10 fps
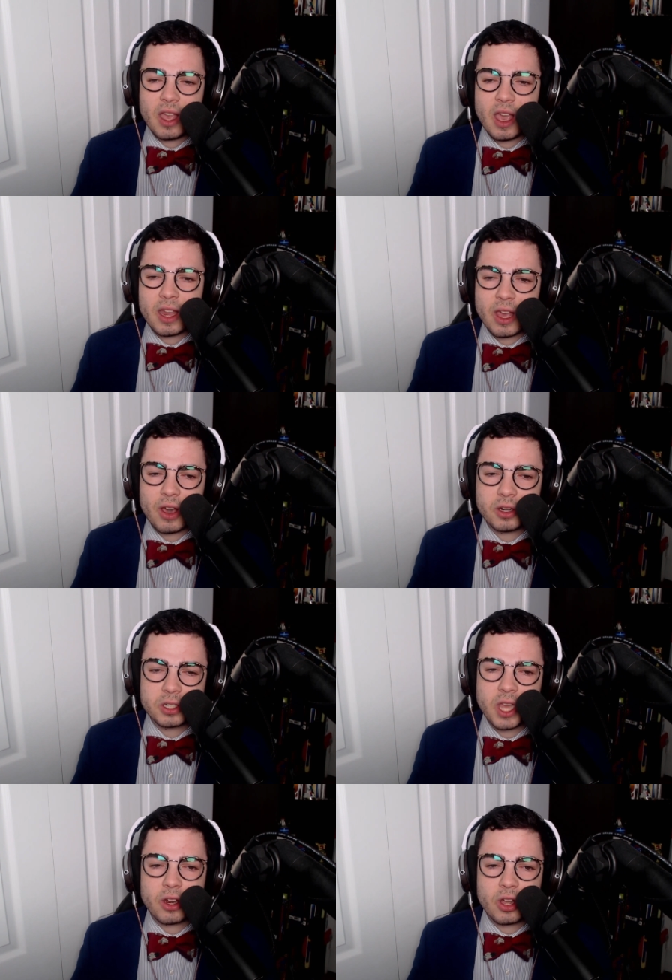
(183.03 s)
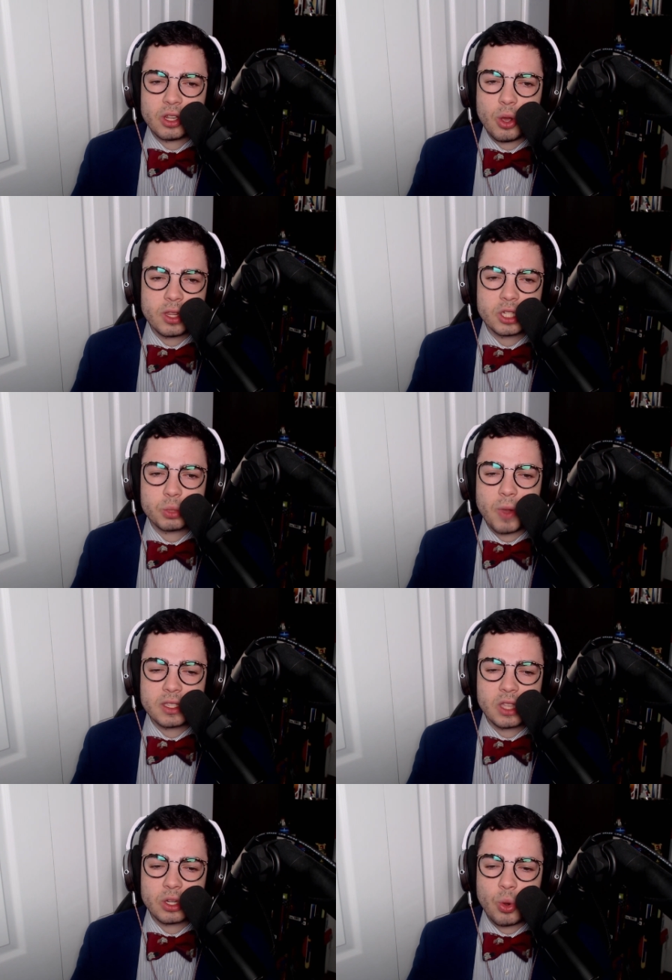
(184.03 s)
And now Undertaker unloading these rights
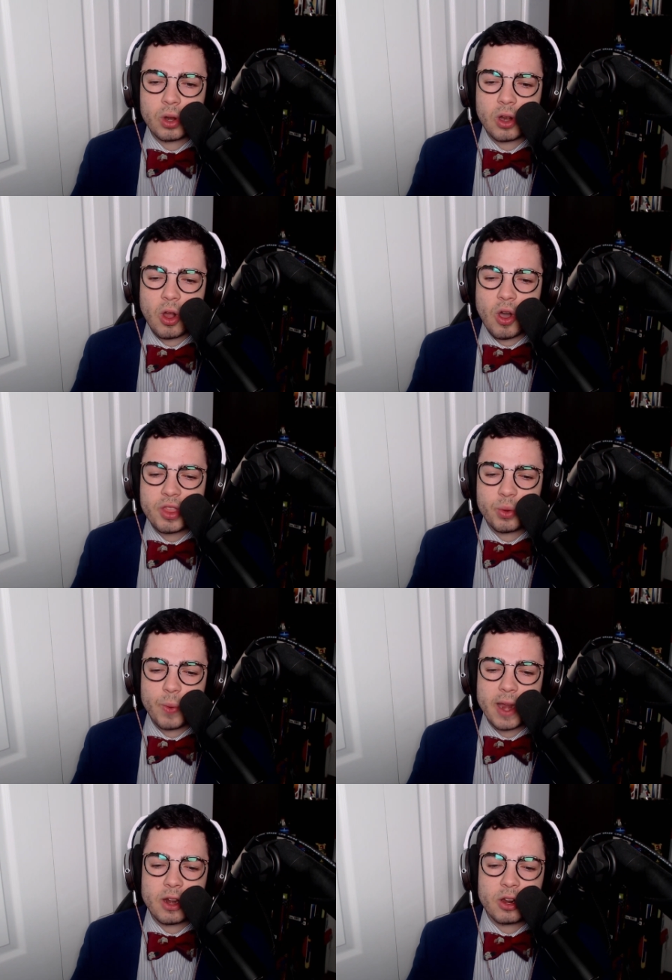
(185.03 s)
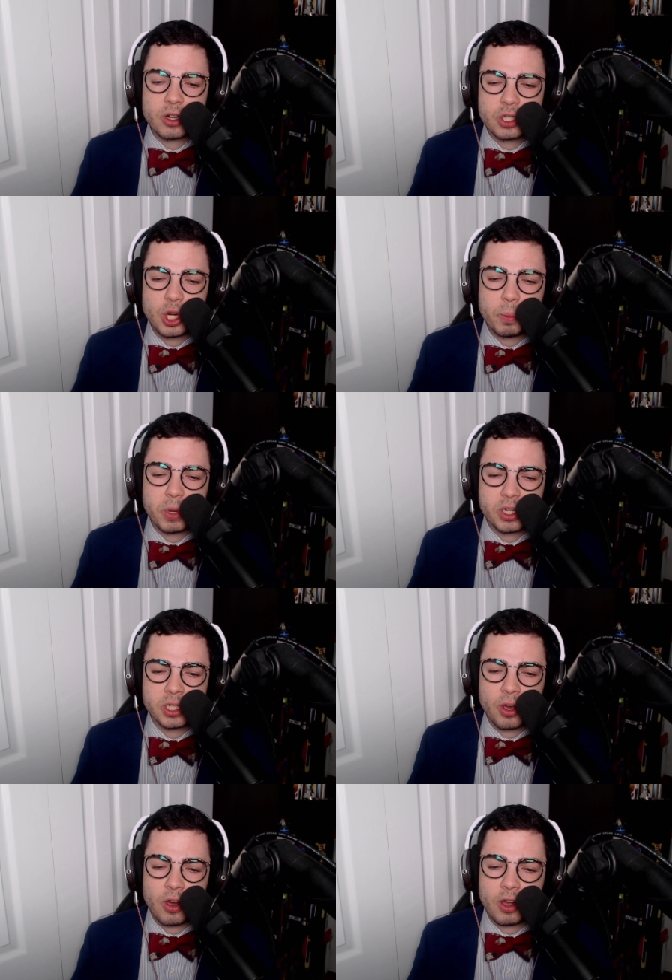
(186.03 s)
in the corner on the Rated R
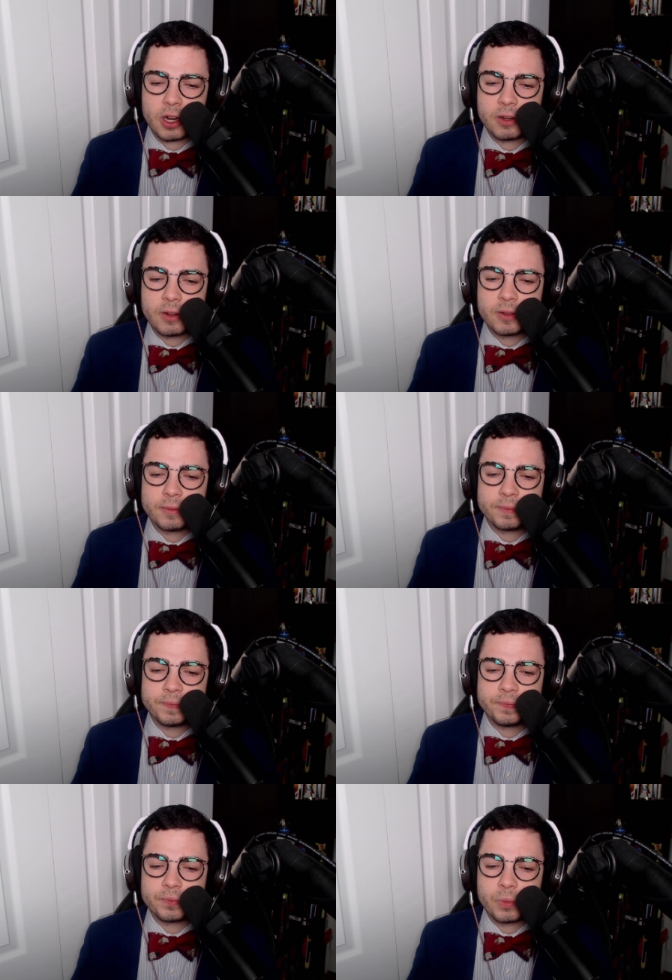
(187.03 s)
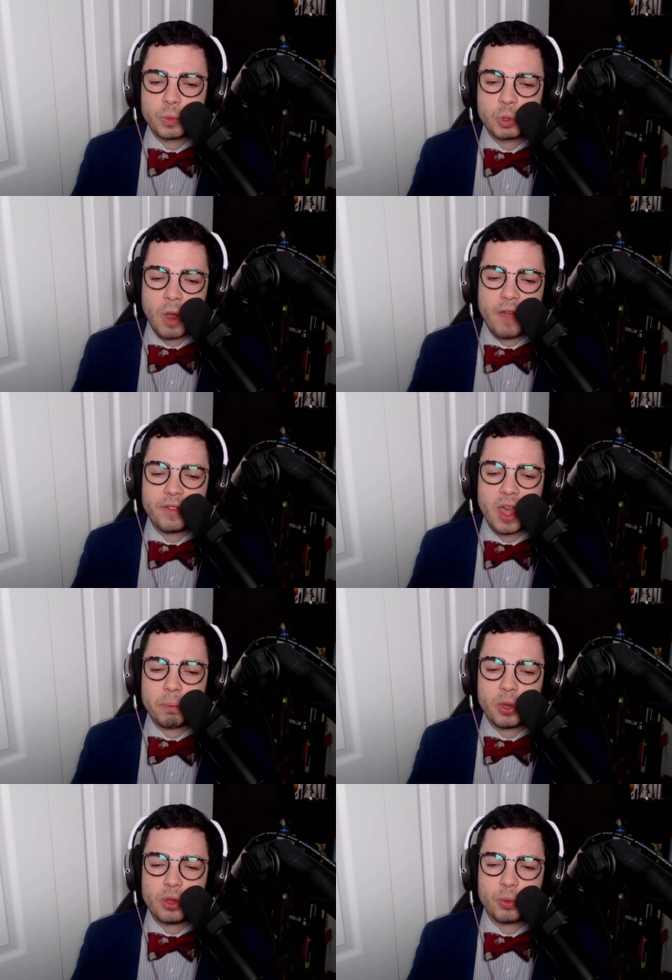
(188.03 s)
superstar. Driving that
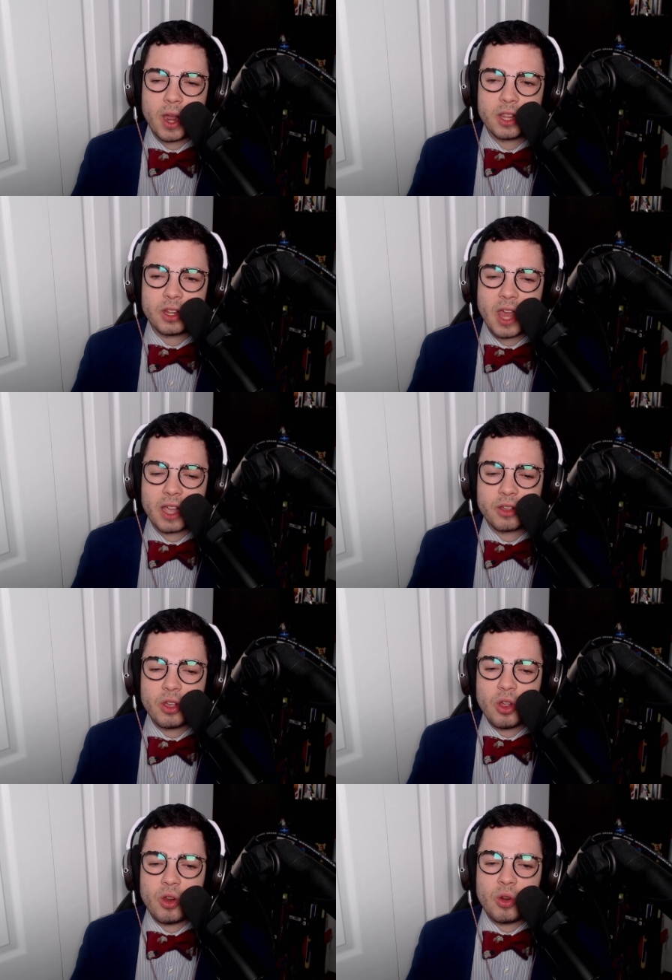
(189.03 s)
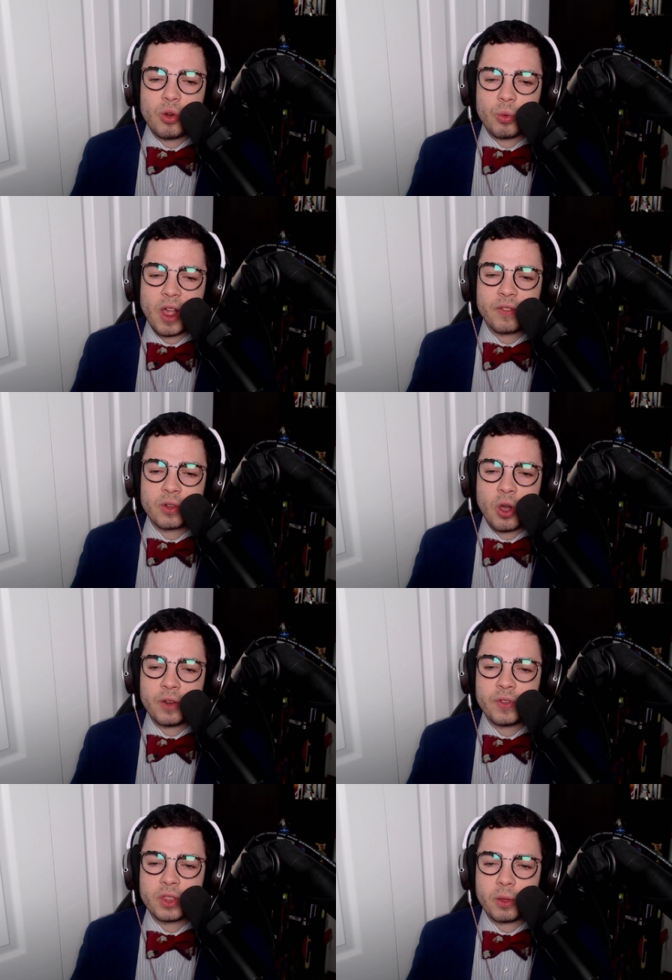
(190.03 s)
boot right in the neck. Ref calling
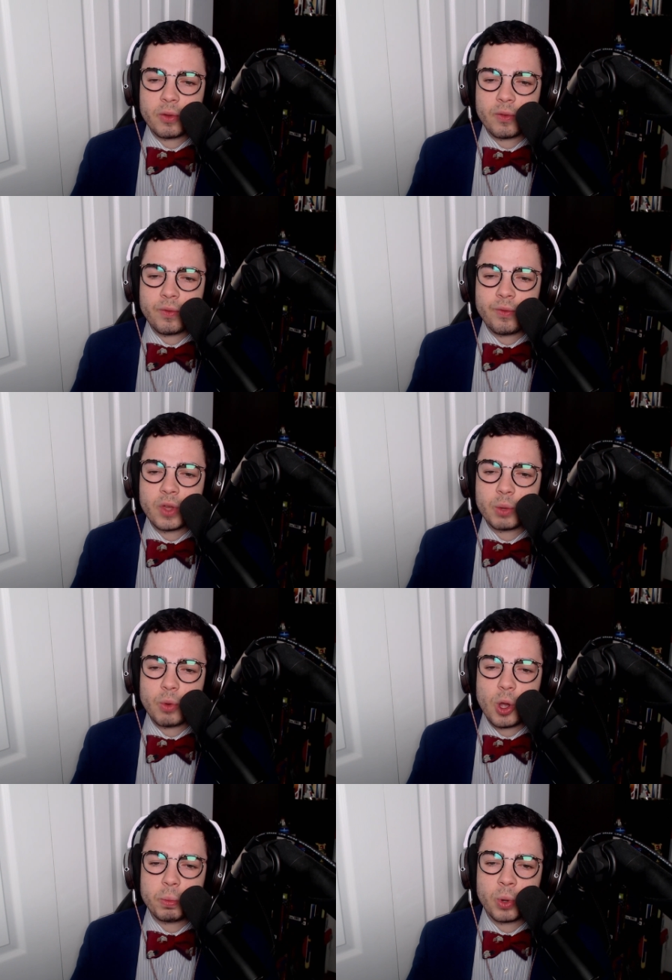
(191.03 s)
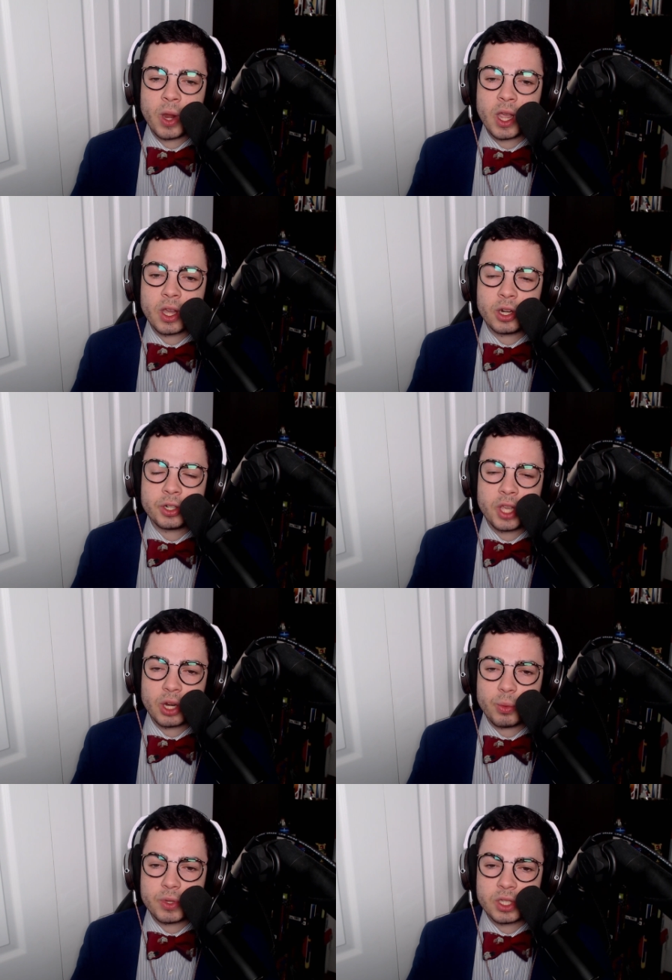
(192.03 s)
for the rope break. Undertaker
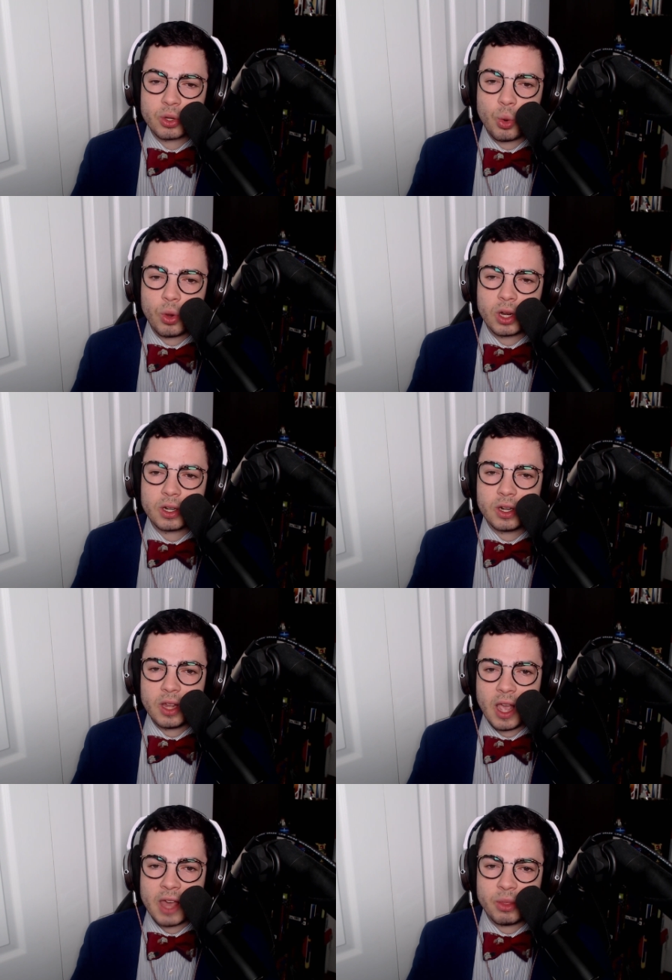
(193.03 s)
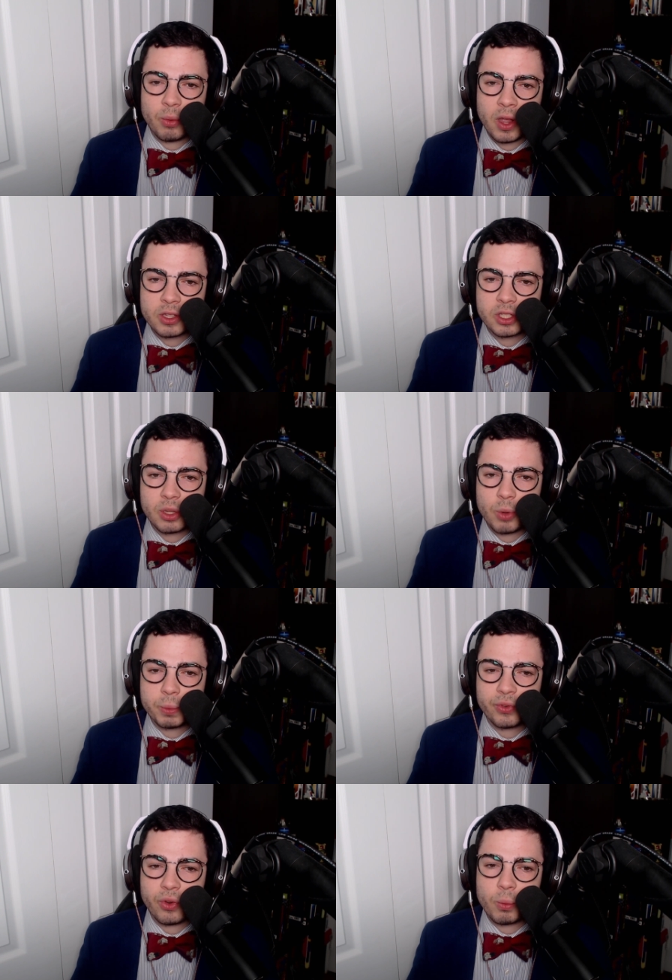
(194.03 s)
was in the corner. Had their hands on the ropes
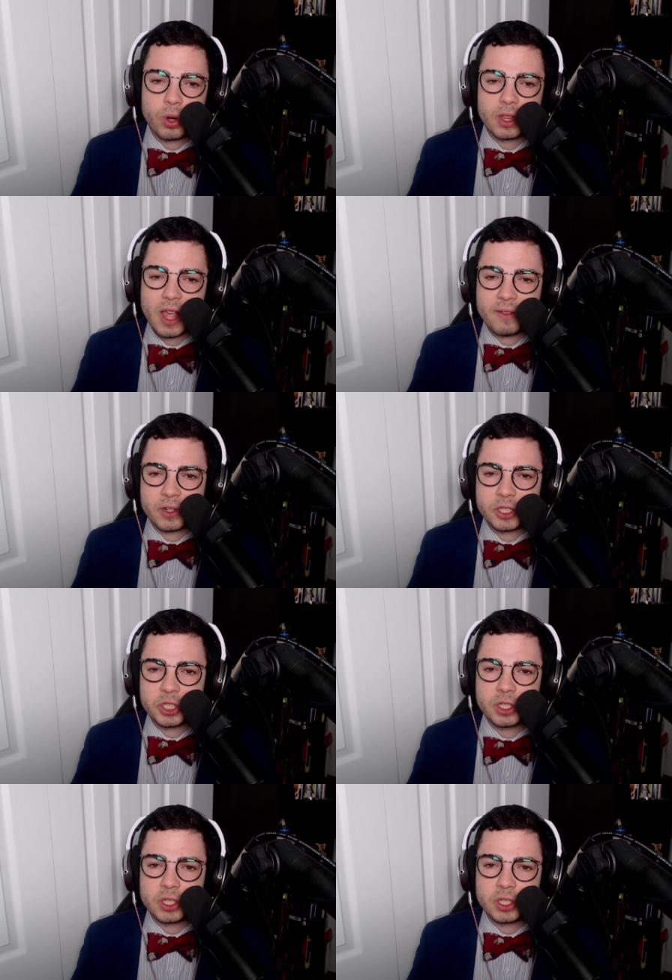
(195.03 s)
for more leverage.